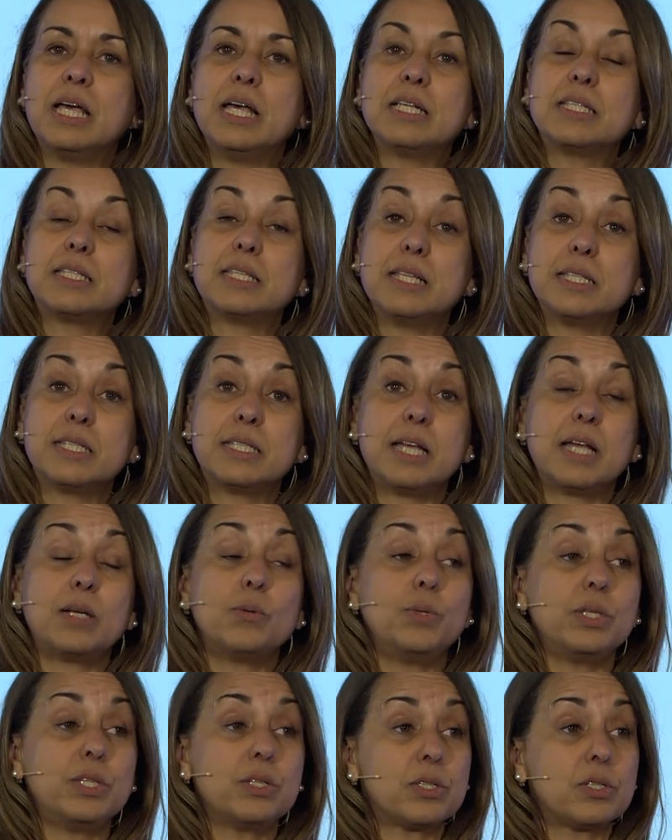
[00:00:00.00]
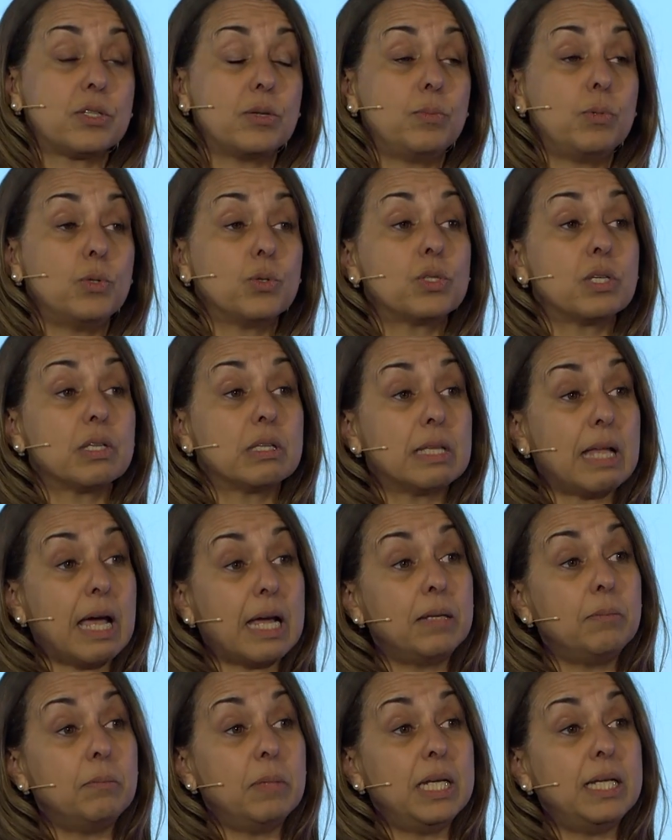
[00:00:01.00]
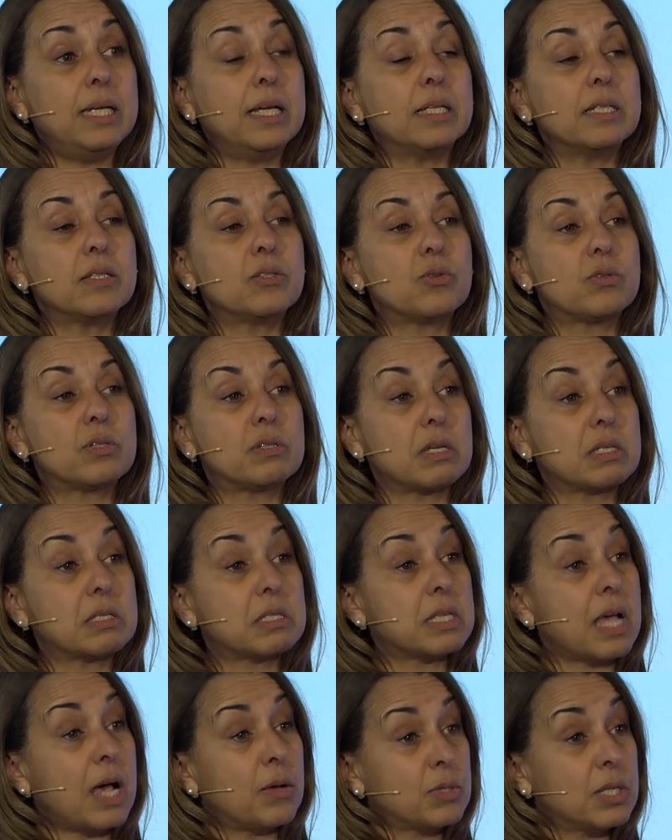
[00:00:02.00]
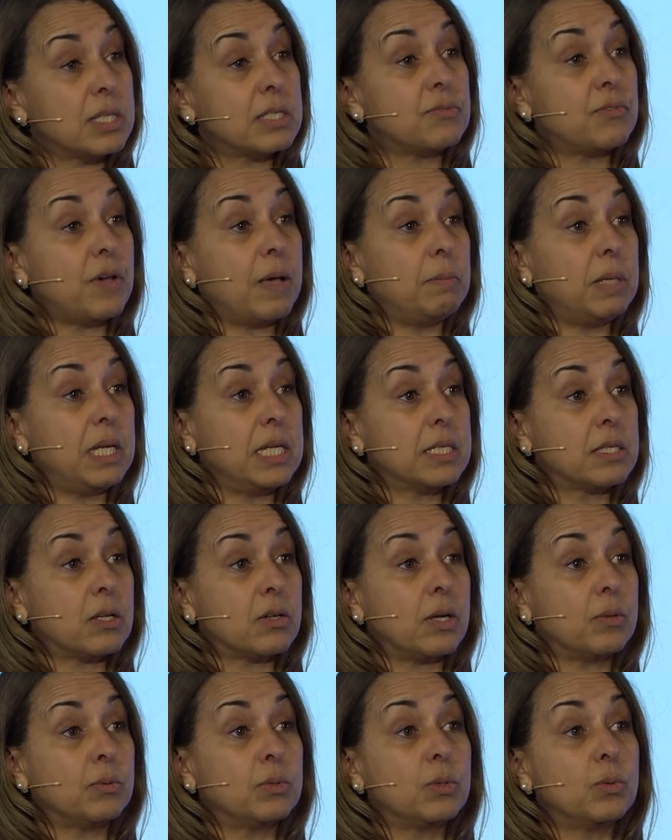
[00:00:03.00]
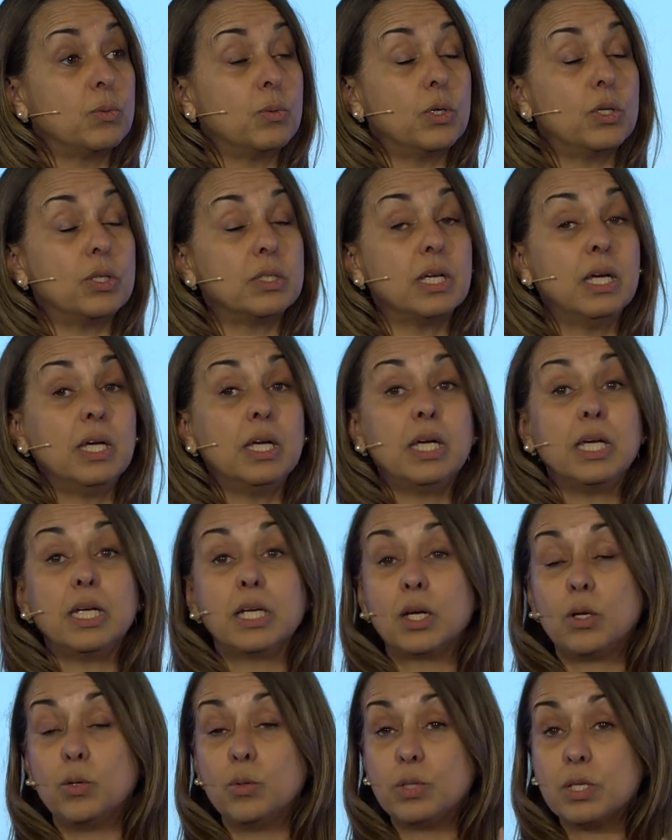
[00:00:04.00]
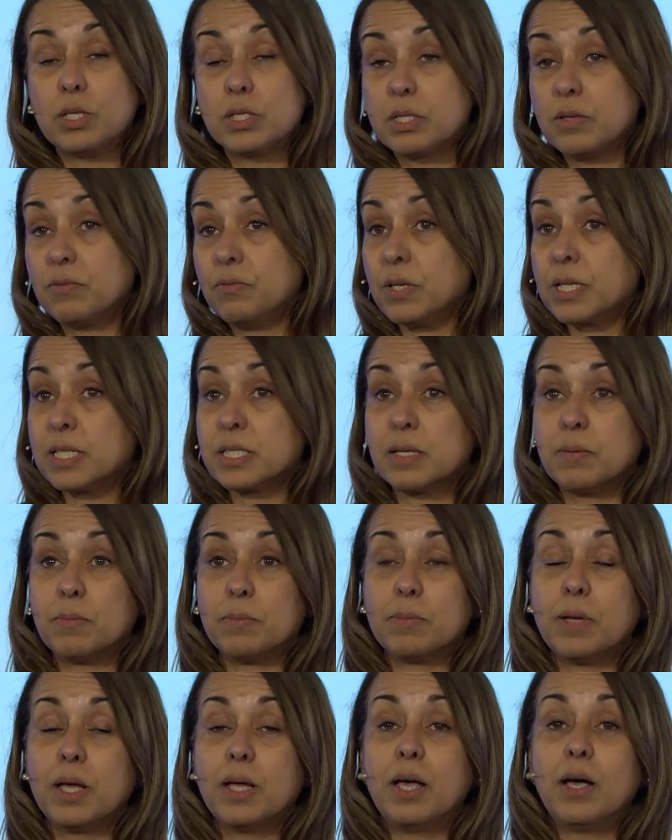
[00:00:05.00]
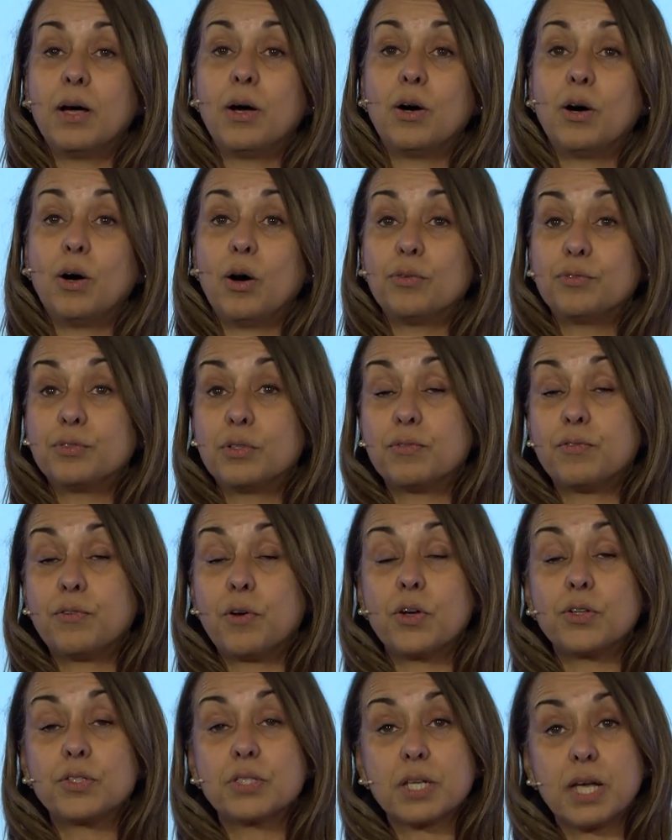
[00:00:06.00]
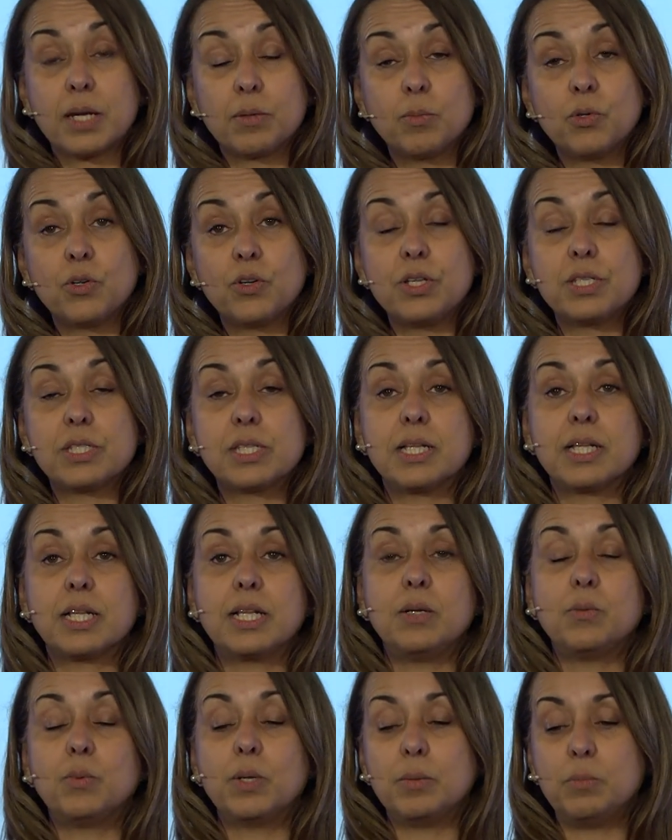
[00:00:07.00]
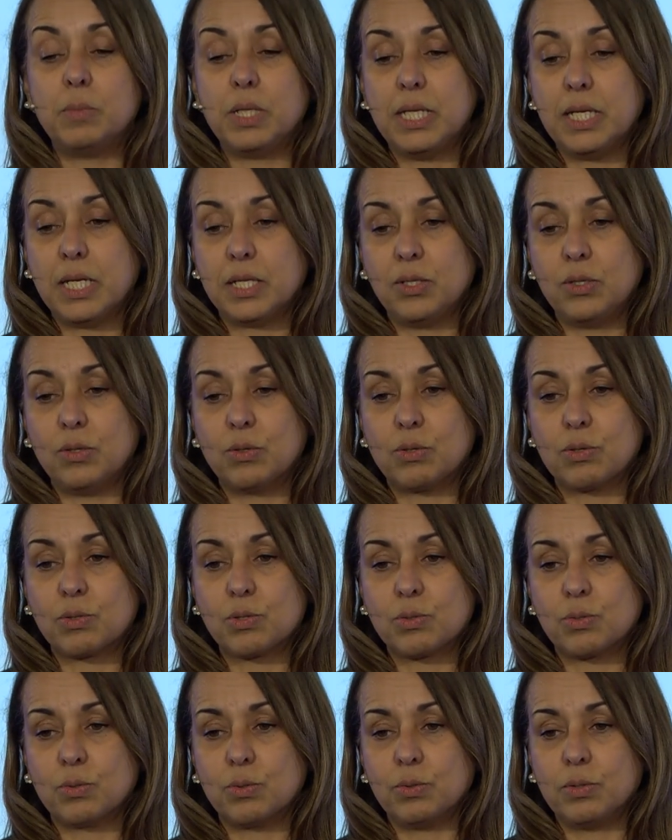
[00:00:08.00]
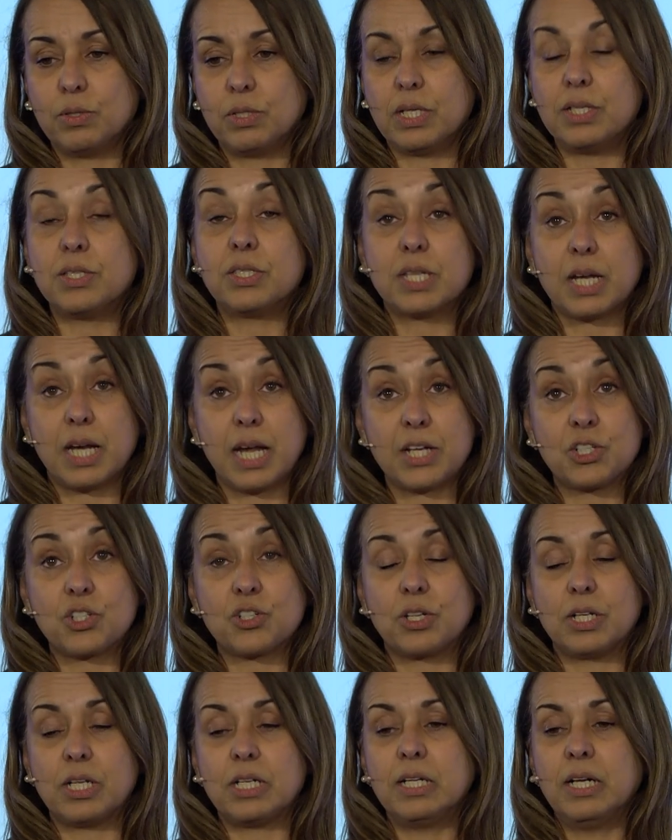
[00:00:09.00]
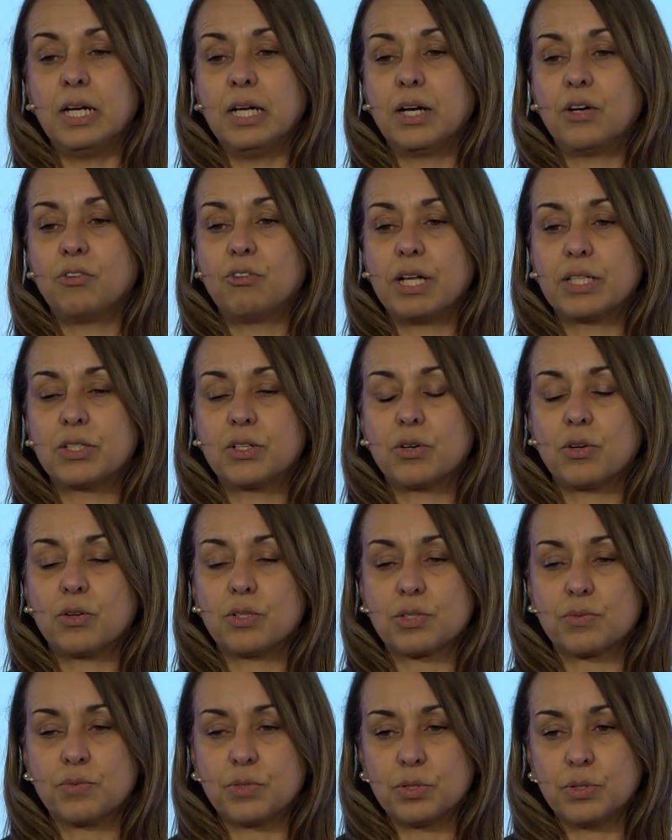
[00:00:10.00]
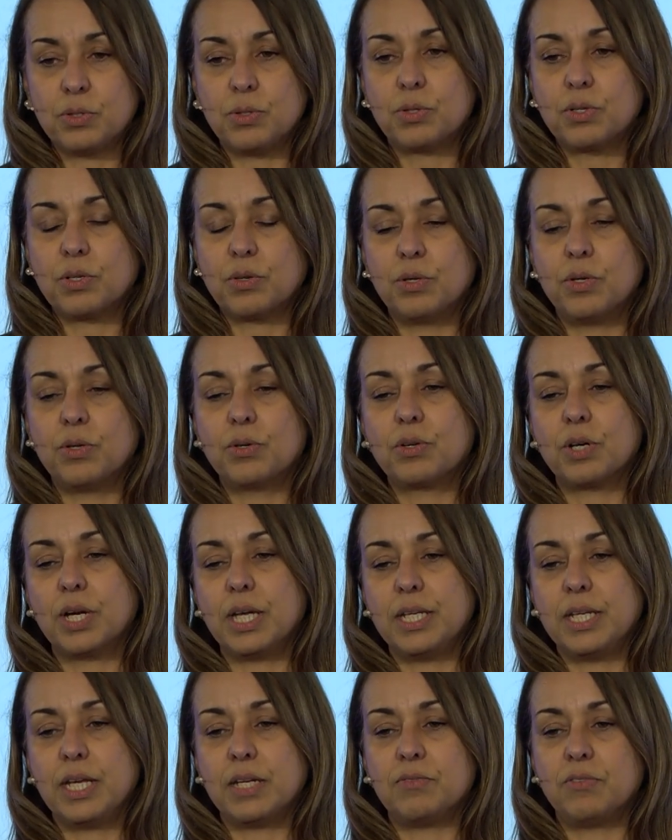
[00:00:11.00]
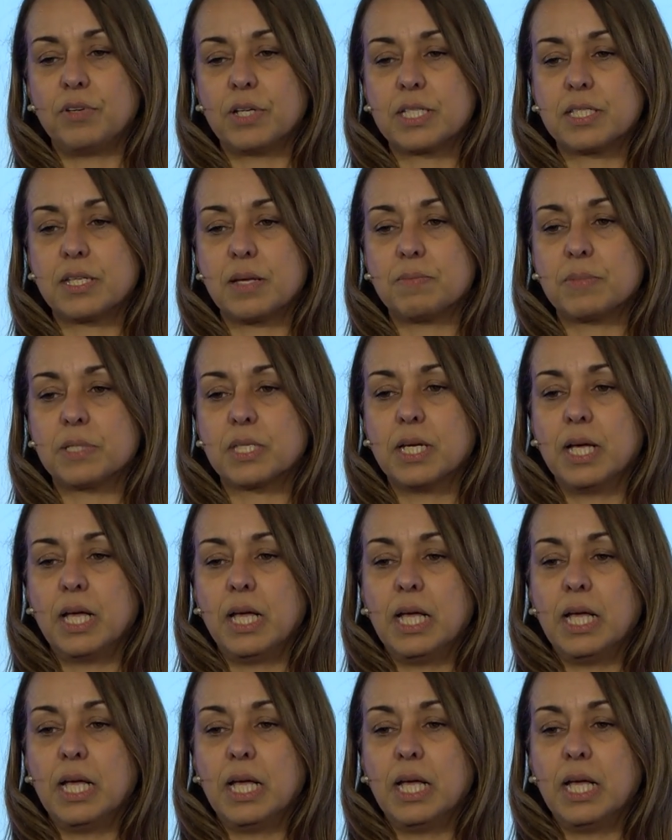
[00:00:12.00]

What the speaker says: Since then, we distributed 9 million to 6,000 families around the world, including the victim of the floods, and more recently, 1 million euro to the International Red Cross for the Ukrainian victims.